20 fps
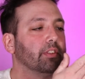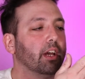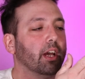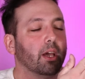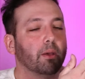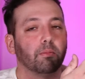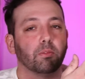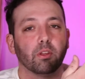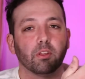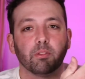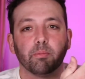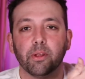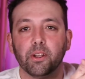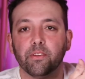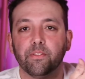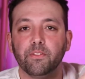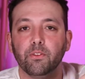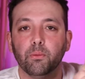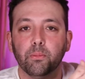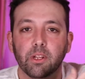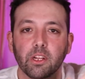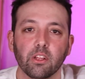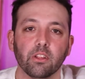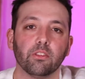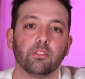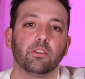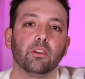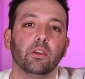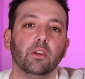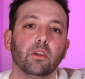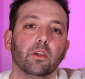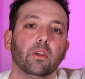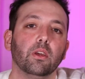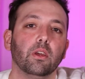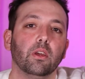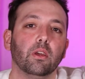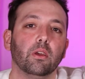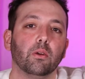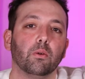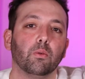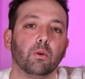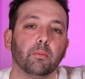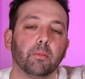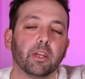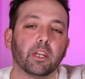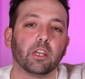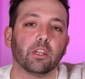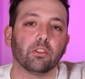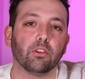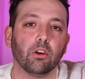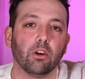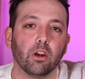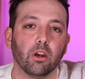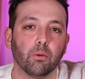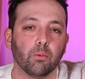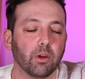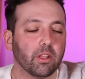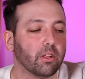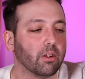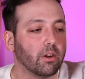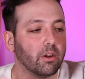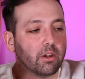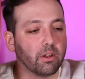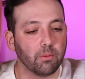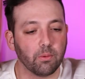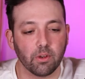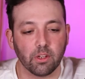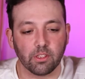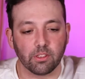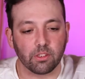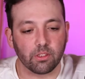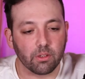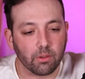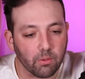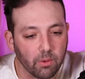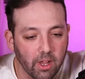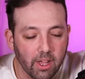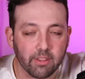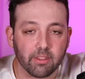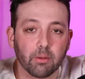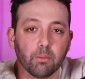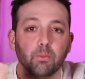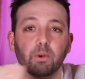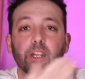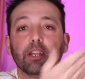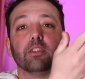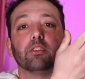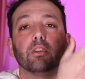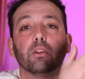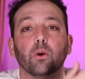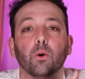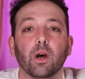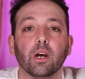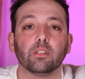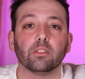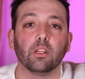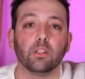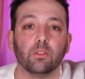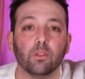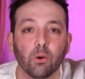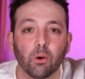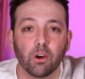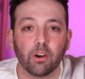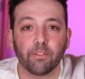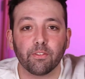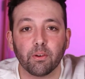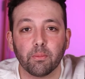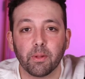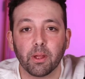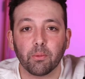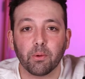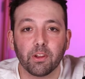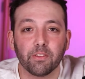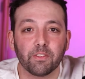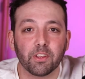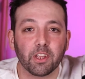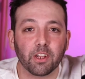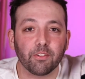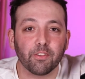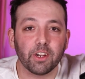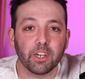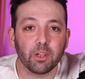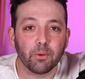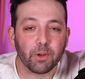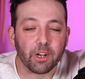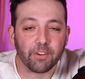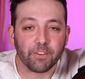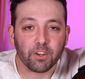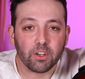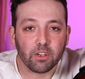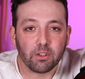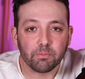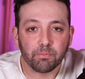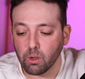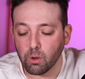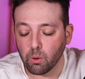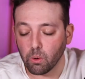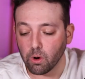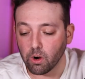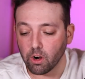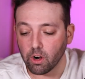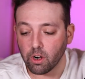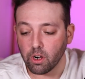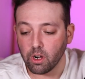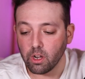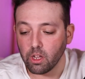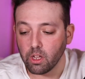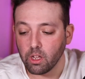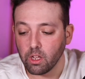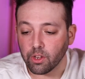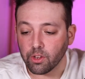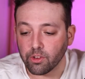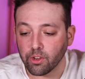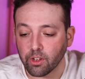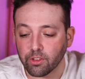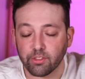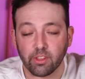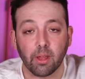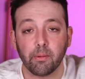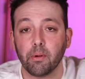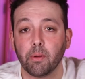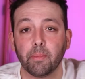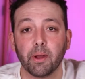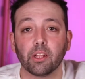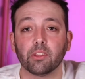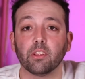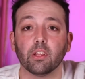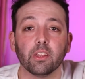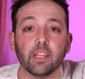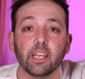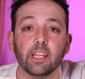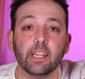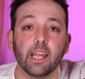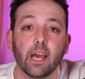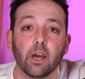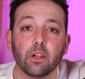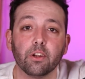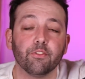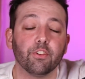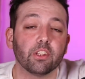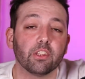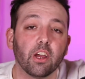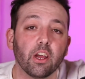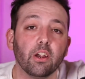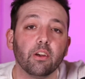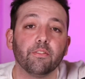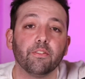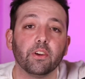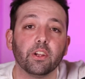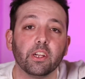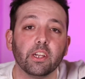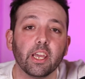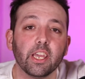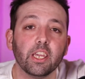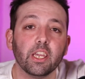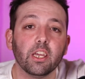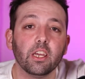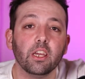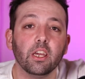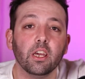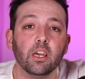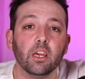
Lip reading: time to spend a few minutes with my guitar, whether it was as I'm waiting to go out the door for my wife to get ready or whatever, or just I'm about to lay down and retire for the night,